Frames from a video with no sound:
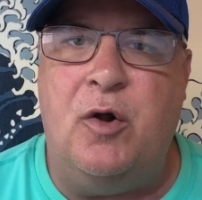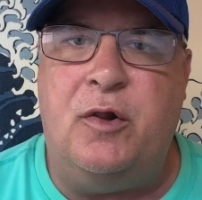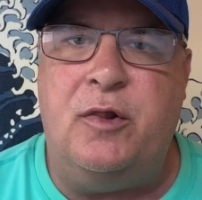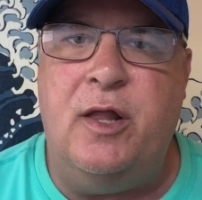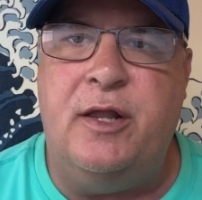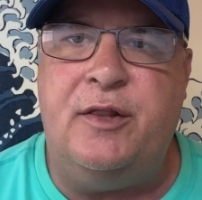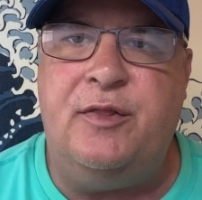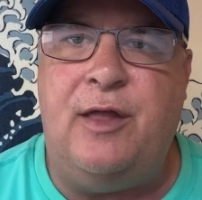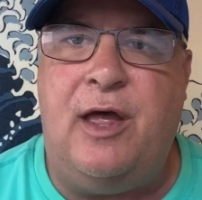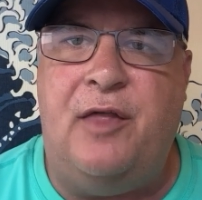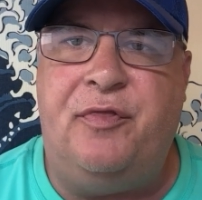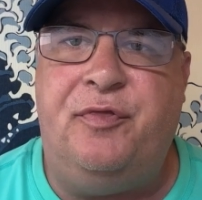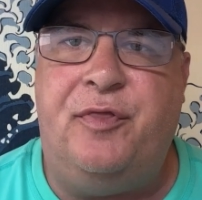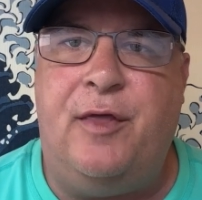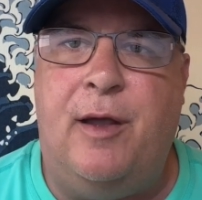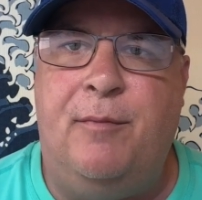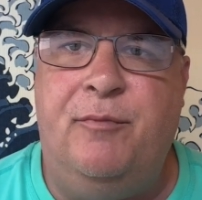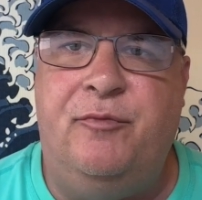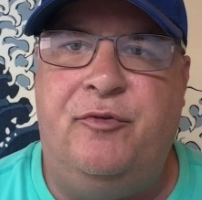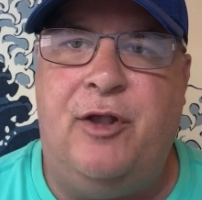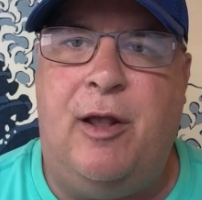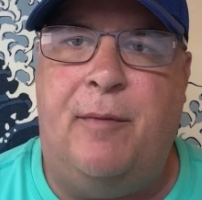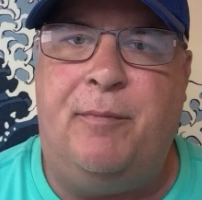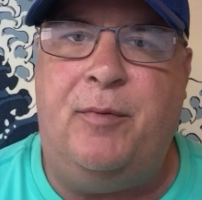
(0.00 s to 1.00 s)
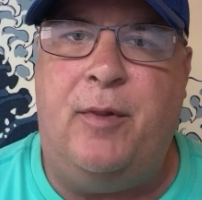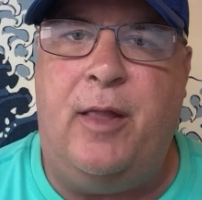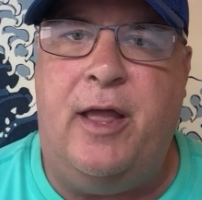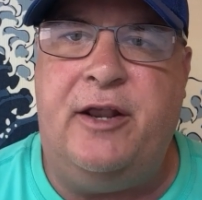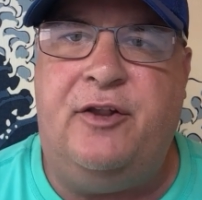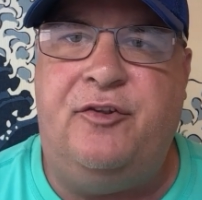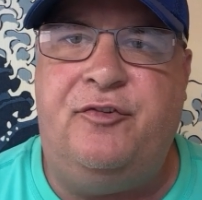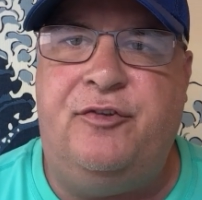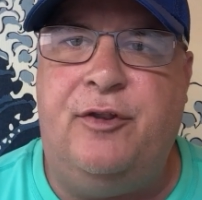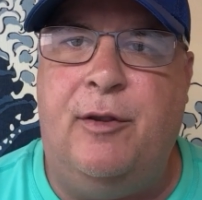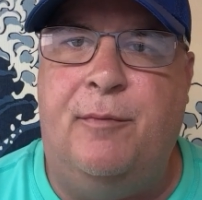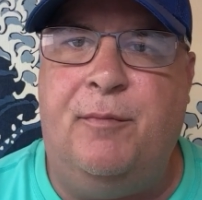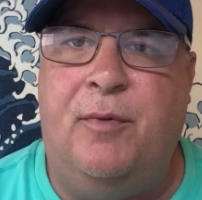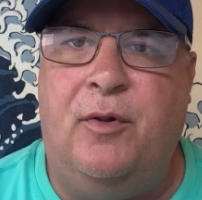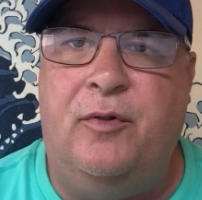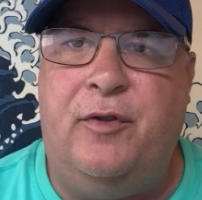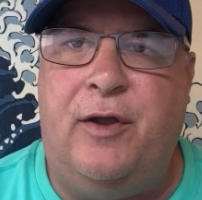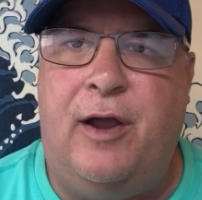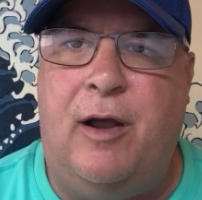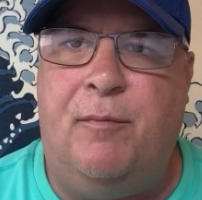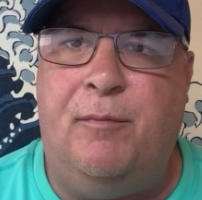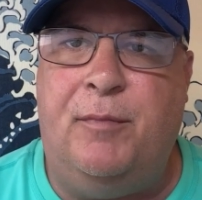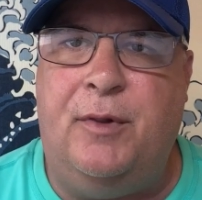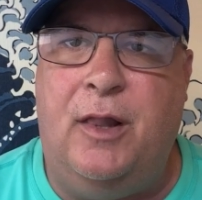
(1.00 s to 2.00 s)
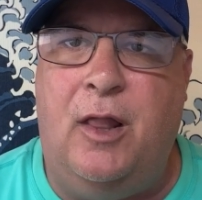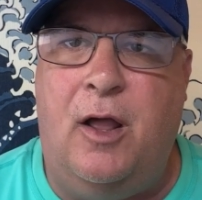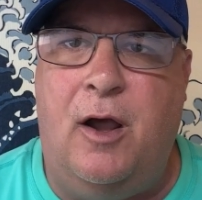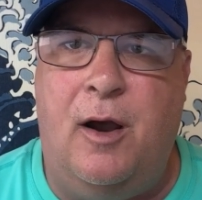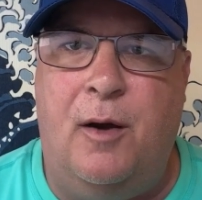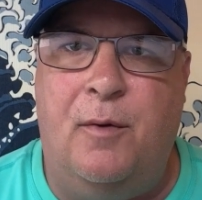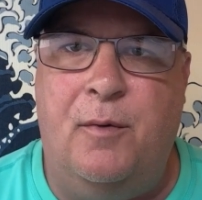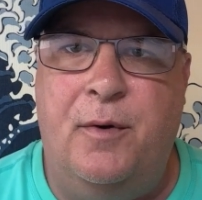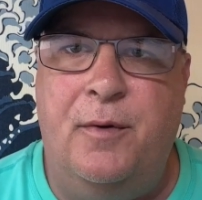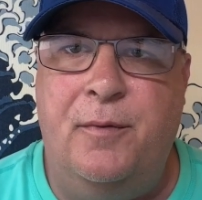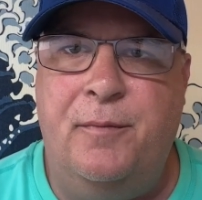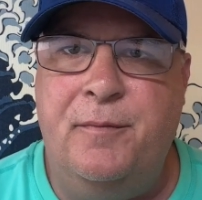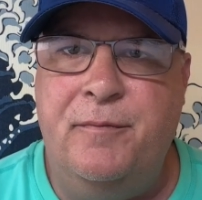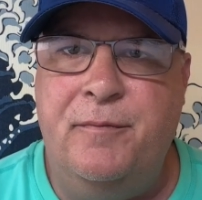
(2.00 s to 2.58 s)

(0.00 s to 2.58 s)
Click that thumbs up like symbol down below.